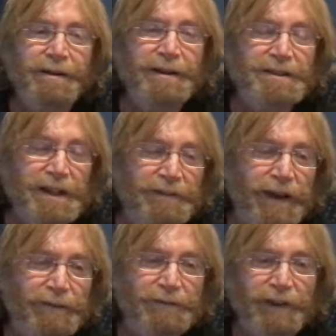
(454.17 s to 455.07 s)
instead of
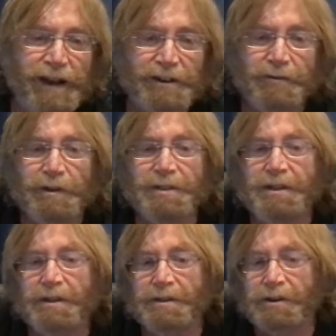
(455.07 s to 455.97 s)
having factories
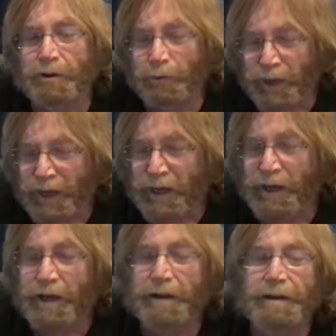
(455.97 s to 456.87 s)
in
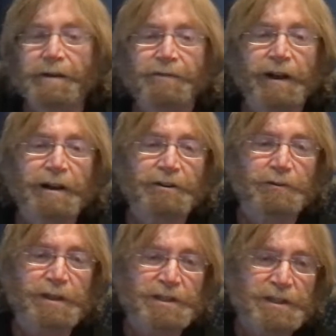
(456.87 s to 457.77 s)
Korea,
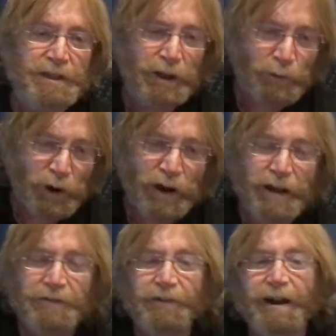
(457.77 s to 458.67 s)
factories in
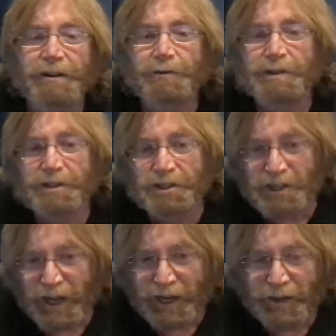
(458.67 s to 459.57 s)
Taiwan, factories in
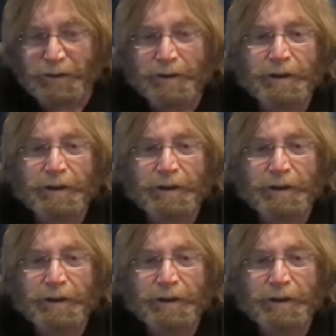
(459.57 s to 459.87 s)
China,